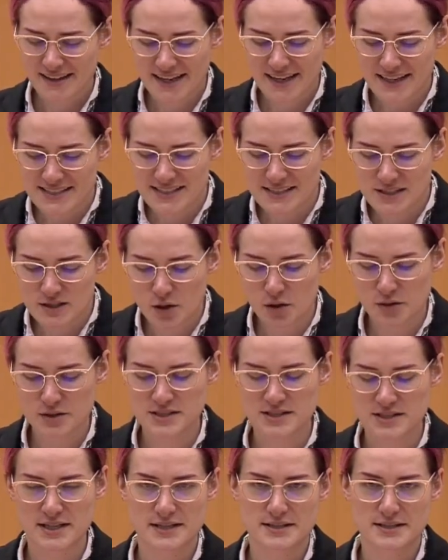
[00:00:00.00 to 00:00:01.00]
That is
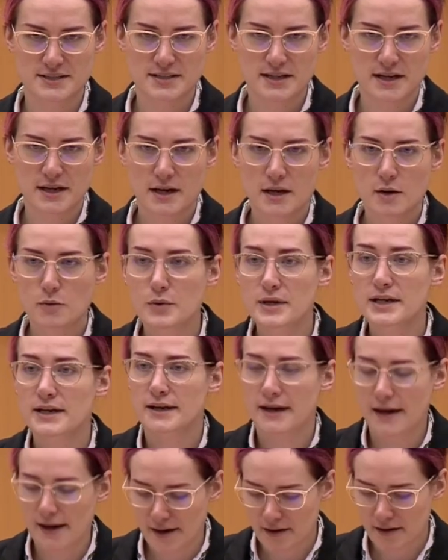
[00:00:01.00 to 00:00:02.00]
nonsense. We
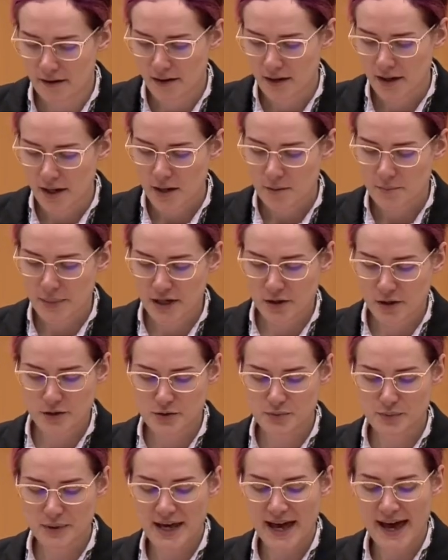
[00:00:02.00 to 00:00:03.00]
care
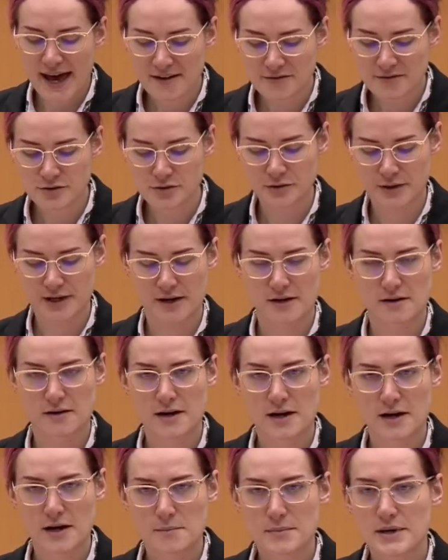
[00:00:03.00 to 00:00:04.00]
because we have to
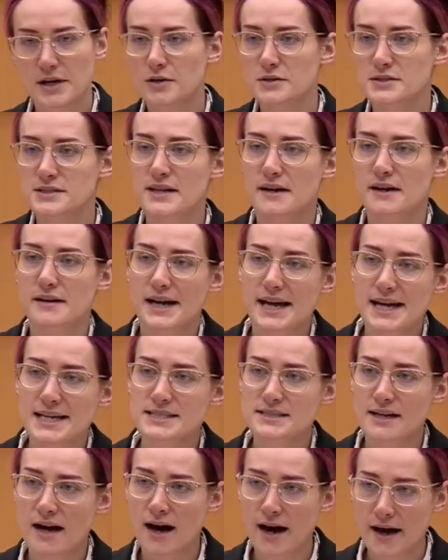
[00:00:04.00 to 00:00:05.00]
care, because there
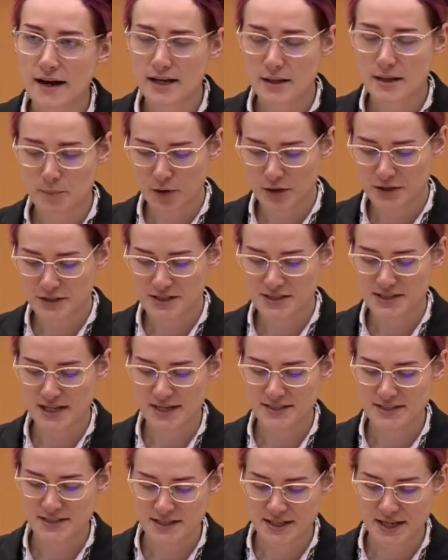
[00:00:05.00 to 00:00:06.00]
is a highly
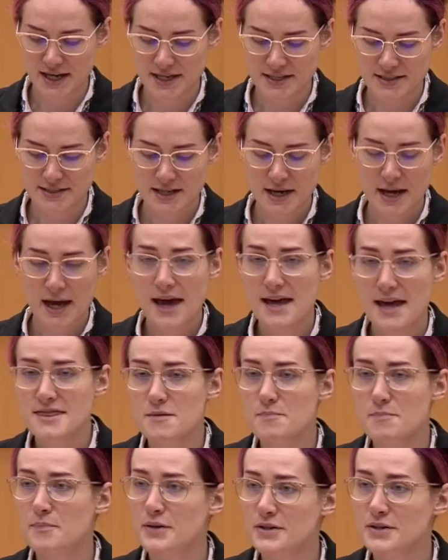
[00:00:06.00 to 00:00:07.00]
politicized case
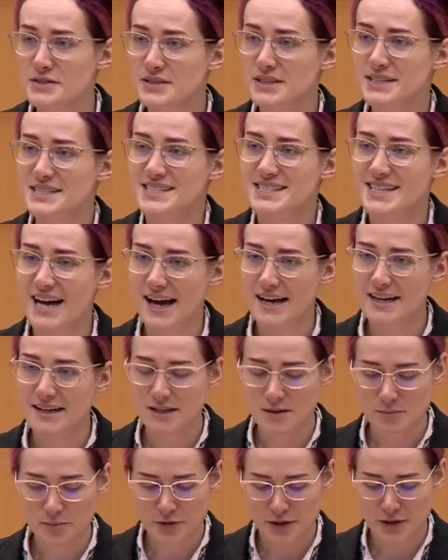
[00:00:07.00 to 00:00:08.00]
and the person is
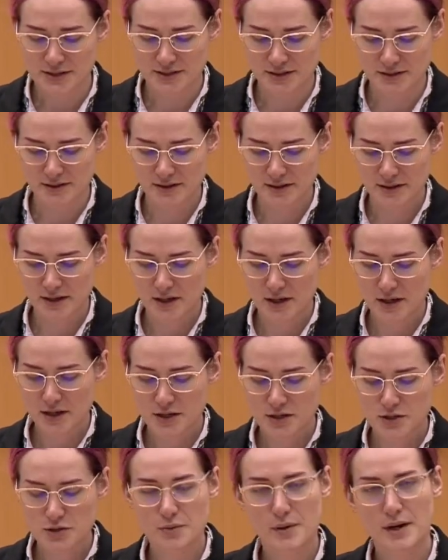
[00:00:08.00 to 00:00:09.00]
dying in prison.
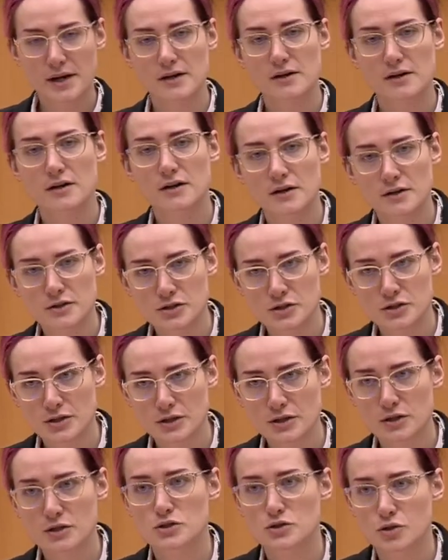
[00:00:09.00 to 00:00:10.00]
So I urge the